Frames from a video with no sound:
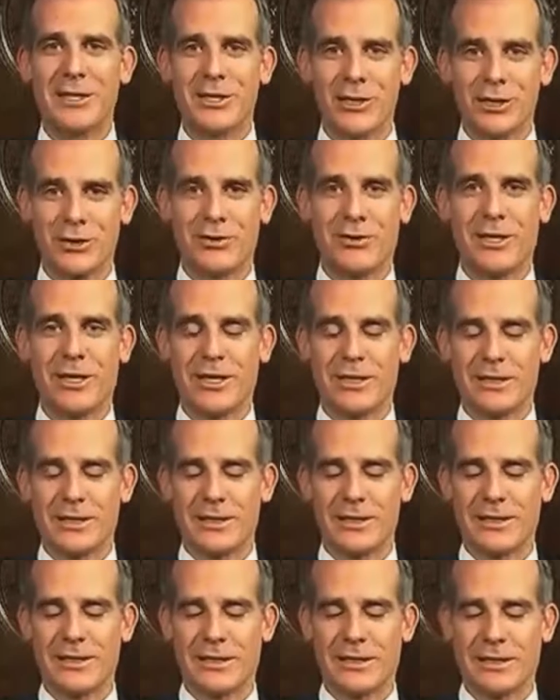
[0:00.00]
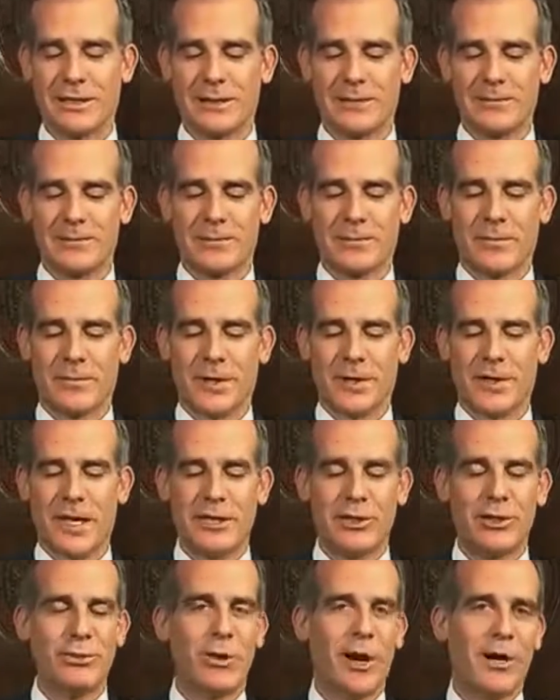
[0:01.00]
streets. They
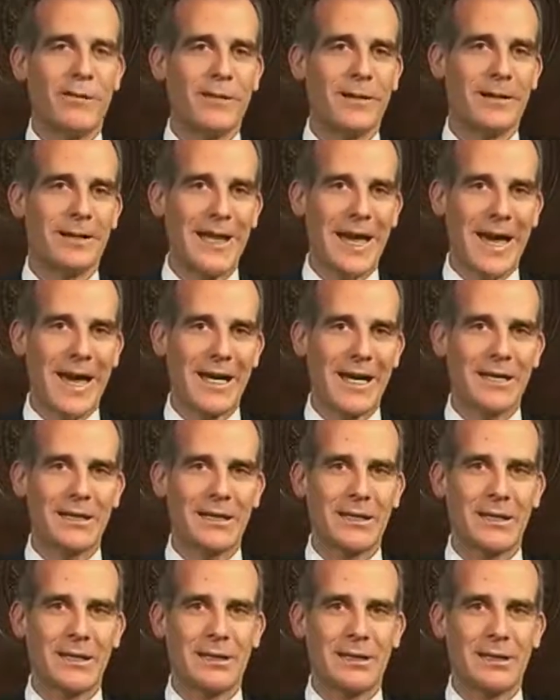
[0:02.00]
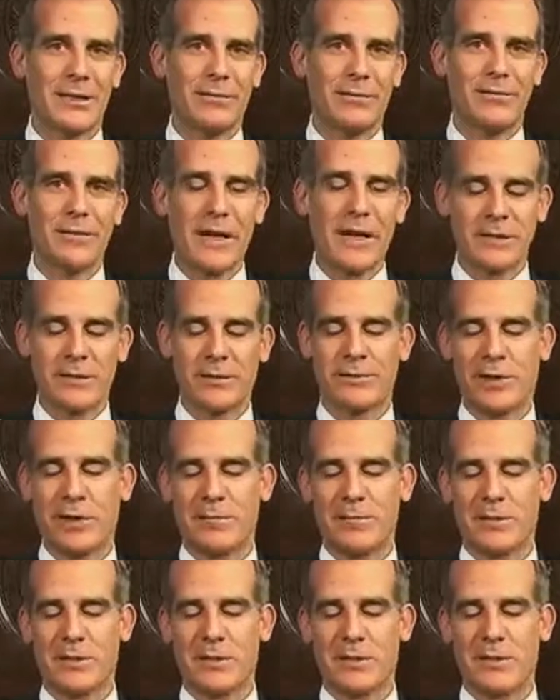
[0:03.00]
too often lack effective
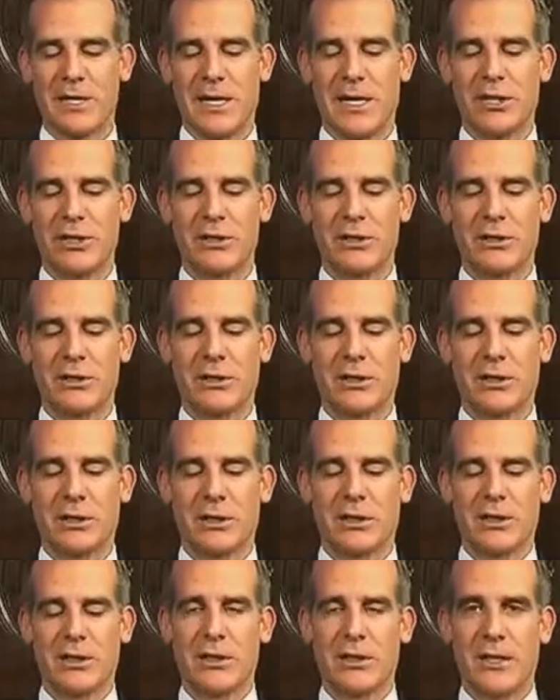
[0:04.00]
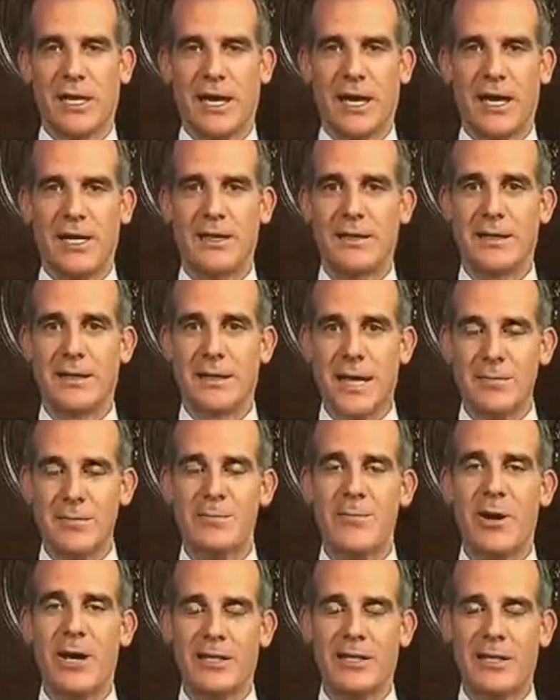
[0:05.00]
representation, and they
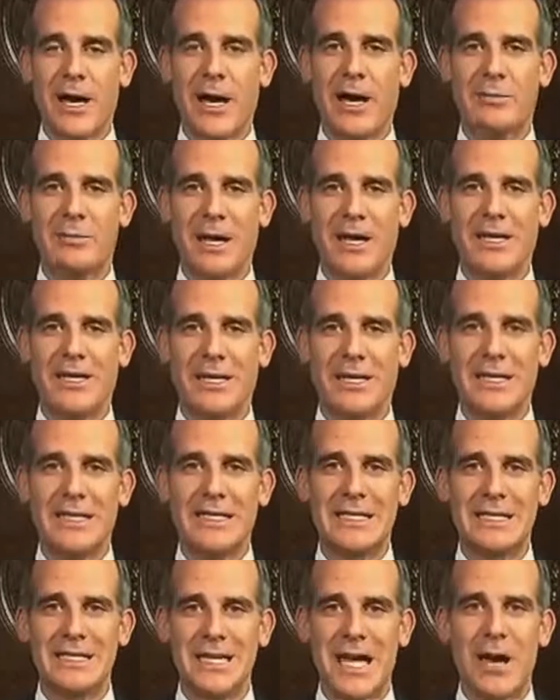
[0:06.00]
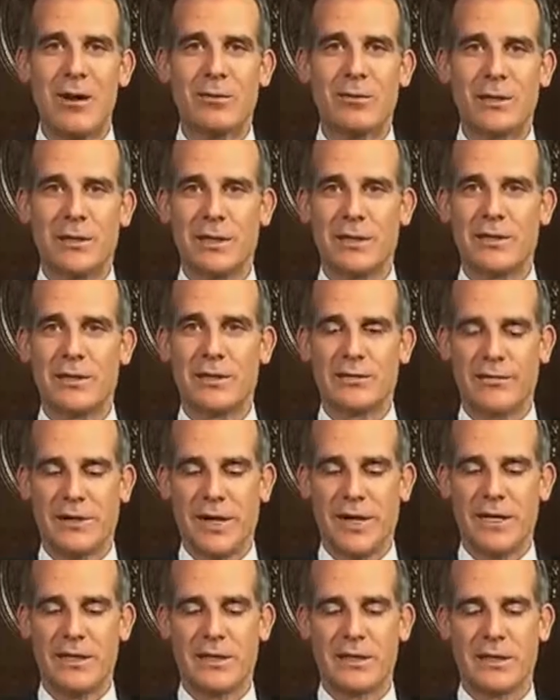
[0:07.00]
right now may need sound legal
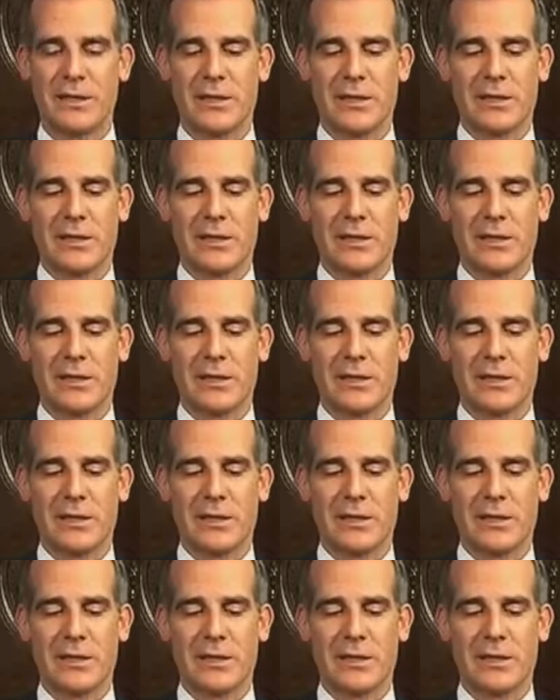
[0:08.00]
advice